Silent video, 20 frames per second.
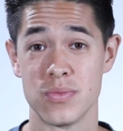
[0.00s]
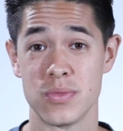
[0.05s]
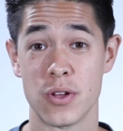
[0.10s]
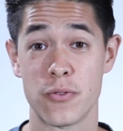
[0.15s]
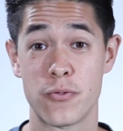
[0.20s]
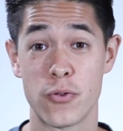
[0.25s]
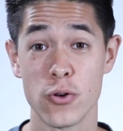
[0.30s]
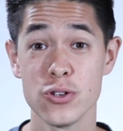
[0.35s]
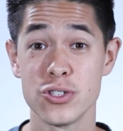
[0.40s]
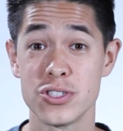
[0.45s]

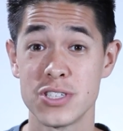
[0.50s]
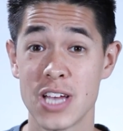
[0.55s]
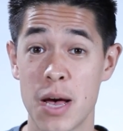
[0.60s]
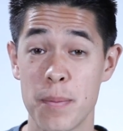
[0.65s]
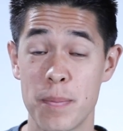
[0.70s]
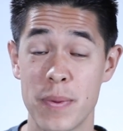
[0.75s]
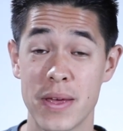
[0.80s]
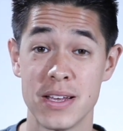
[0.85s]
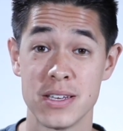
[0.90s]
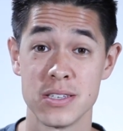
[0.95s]
The first
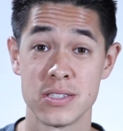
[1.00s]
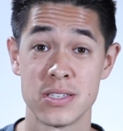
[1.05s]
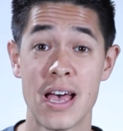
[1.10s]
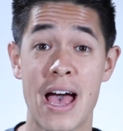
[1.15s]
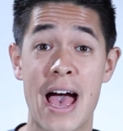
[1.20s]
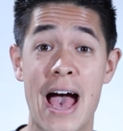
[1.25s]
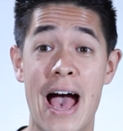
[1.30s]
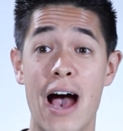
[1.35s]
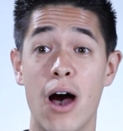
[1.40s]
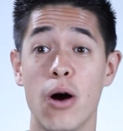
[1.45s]
step is
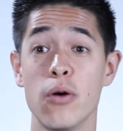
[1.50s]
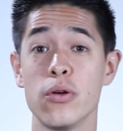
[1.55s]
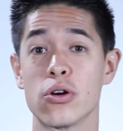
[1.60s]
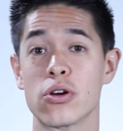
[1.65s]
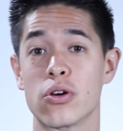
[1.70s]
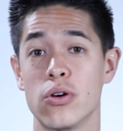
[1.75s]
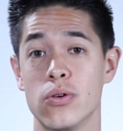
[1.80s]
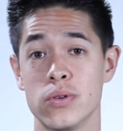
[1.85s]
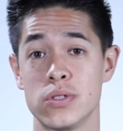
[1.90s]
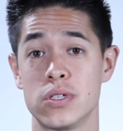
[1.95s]
how
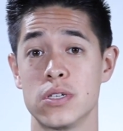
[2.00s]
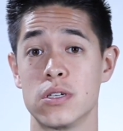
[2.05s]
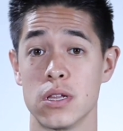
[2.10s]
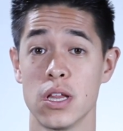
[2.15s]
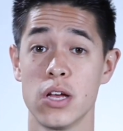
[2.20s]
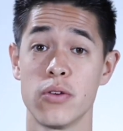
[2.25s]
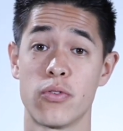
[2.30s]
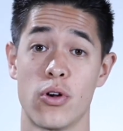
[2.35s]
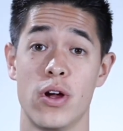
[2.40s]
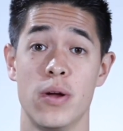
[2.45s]
you're going to
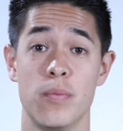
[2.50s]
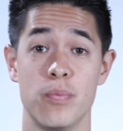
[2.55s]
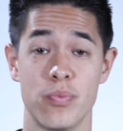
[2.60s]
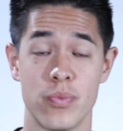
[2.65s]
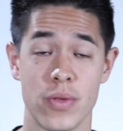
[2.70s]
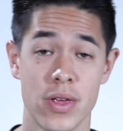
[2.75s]
deliver it.